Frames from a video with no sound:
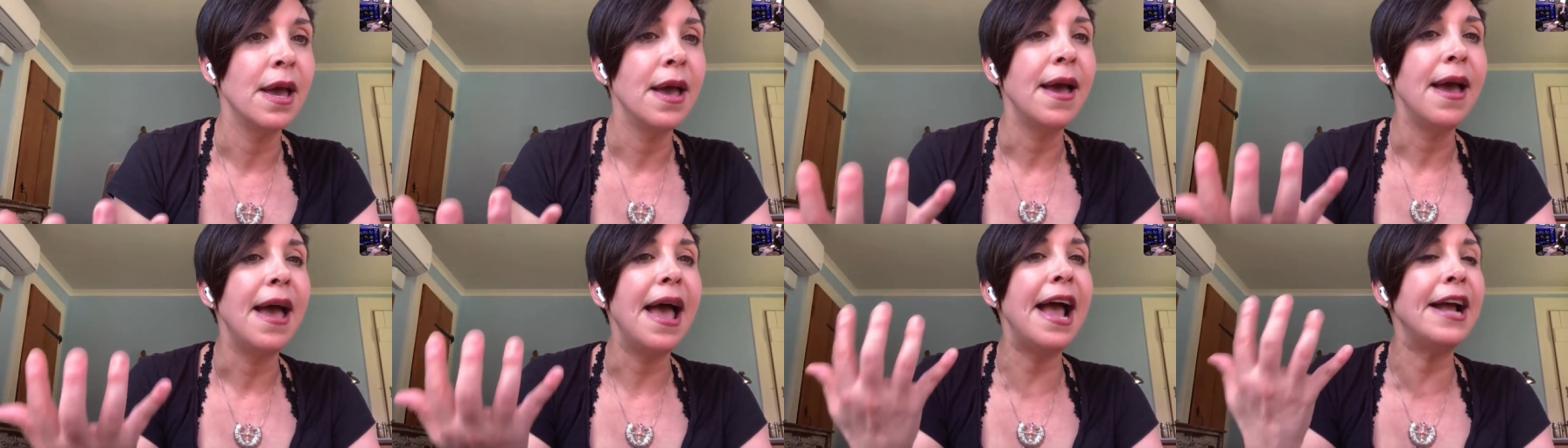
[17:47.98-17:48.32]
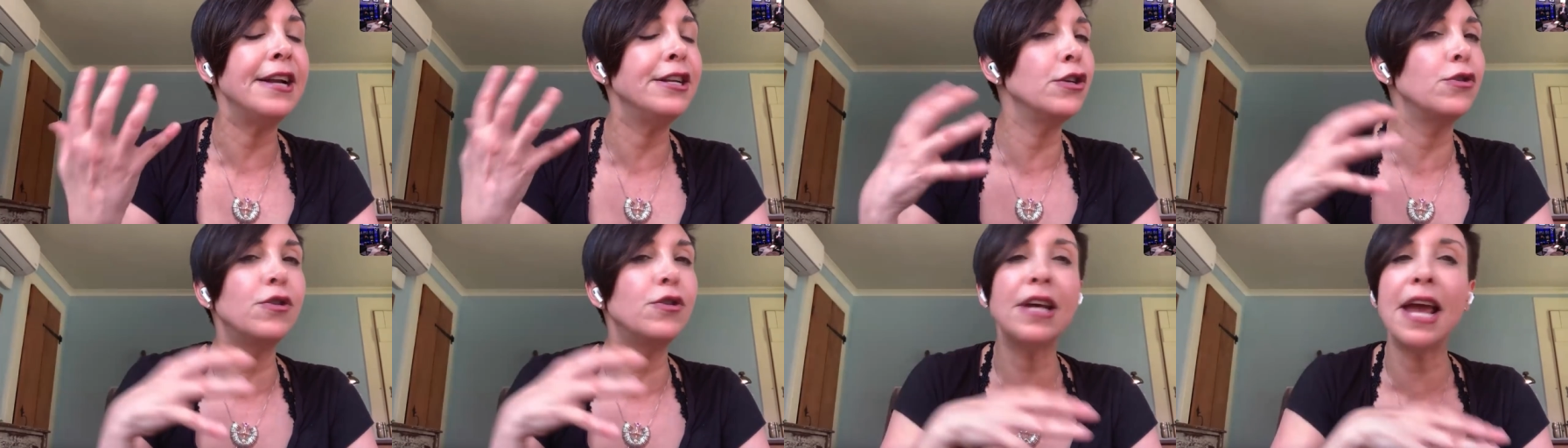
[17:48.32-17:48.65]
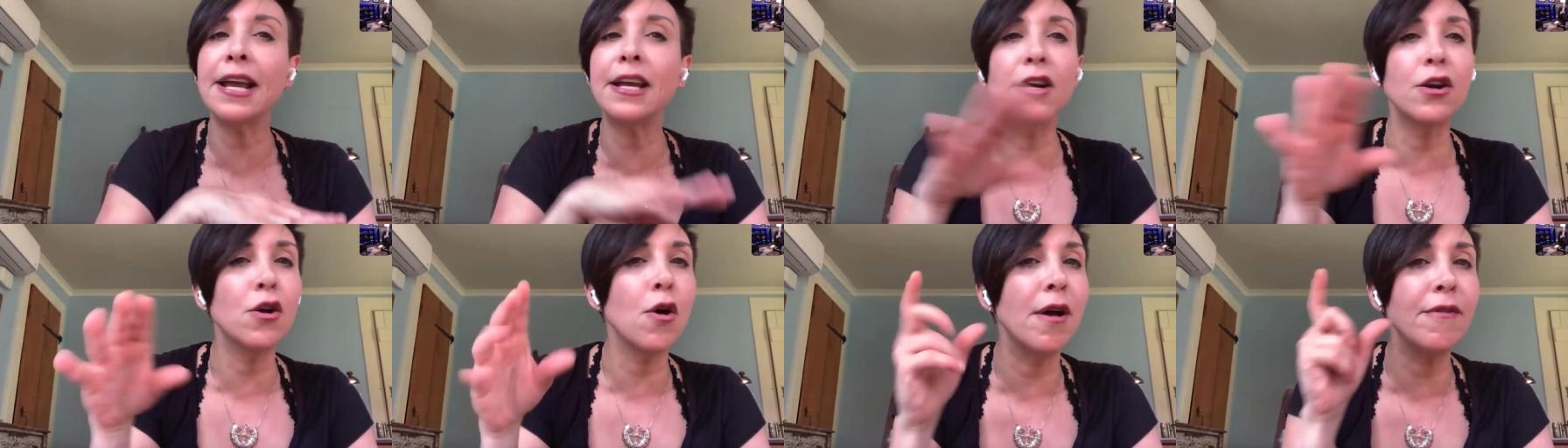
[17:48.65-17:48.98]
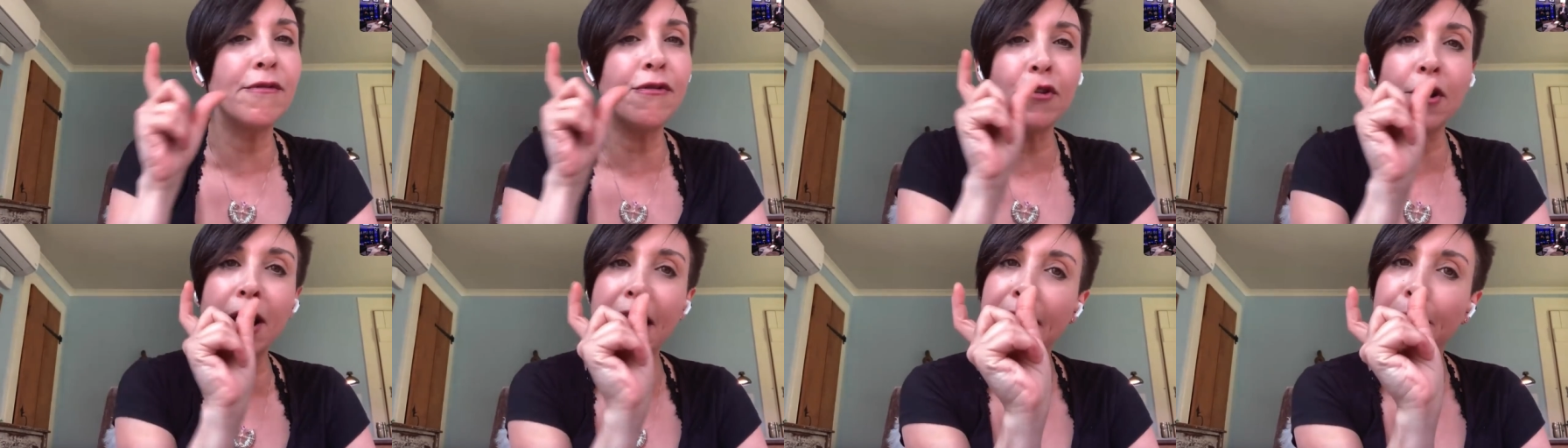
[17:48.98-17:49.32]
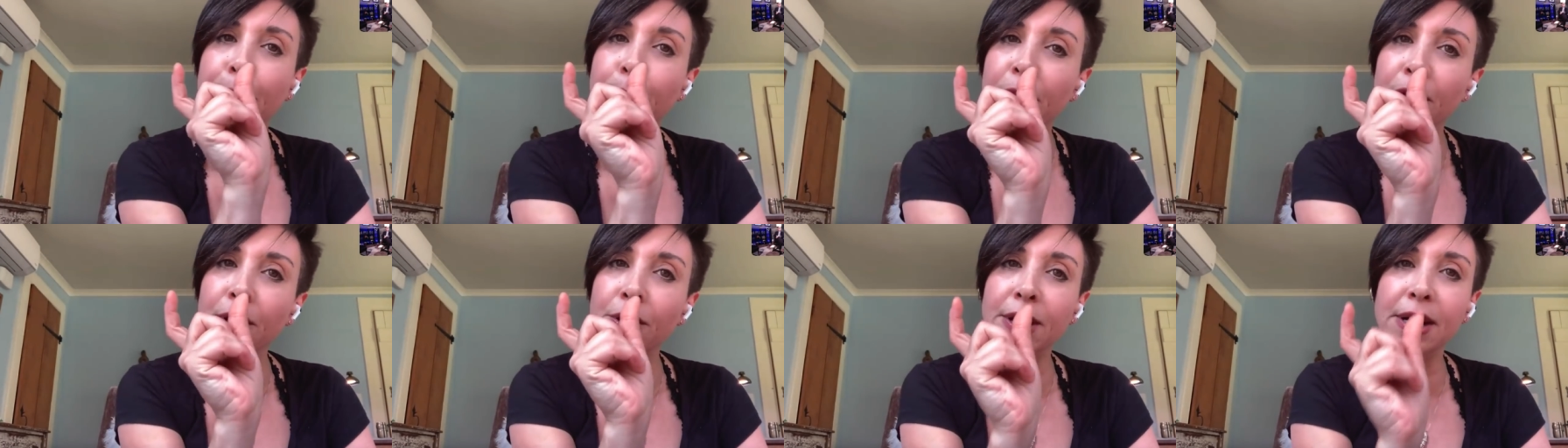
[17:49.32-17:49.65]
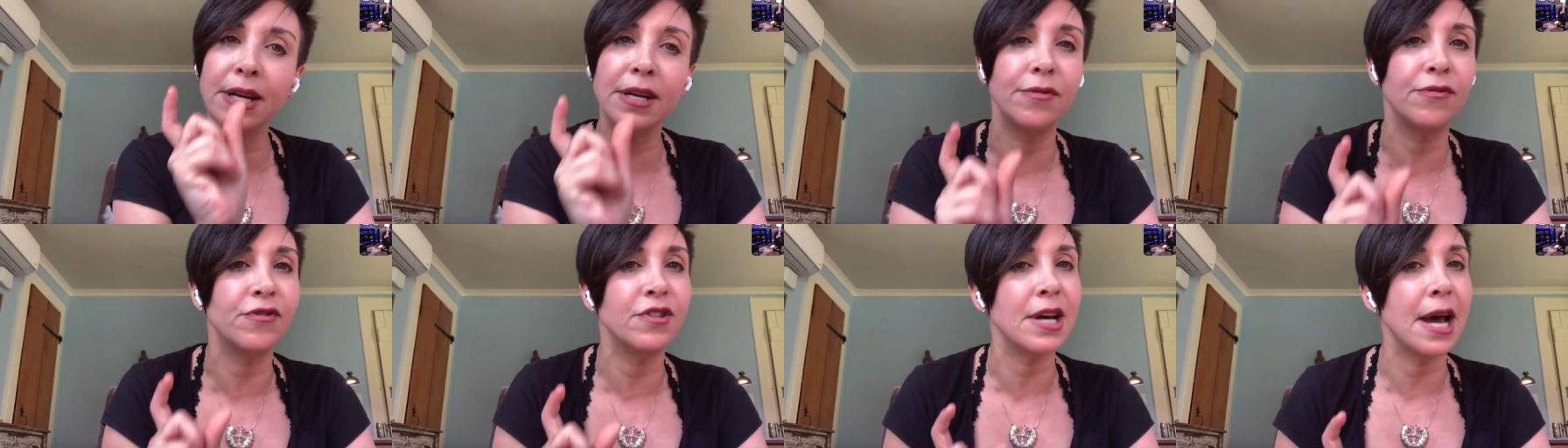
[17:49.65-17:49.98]
and you take it on for a
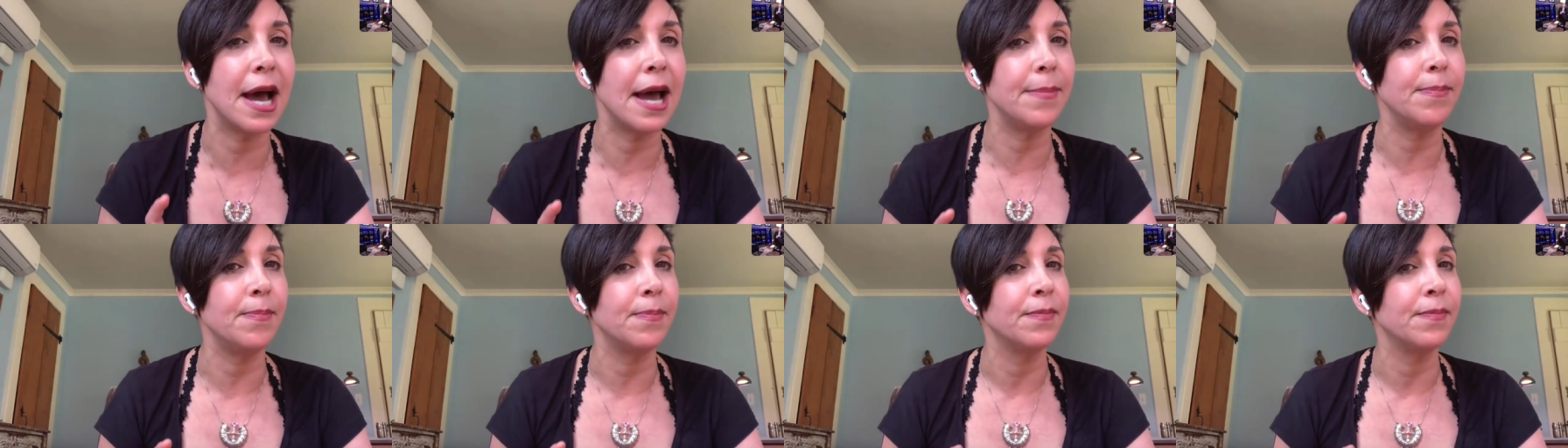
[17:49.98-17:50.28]
period of time.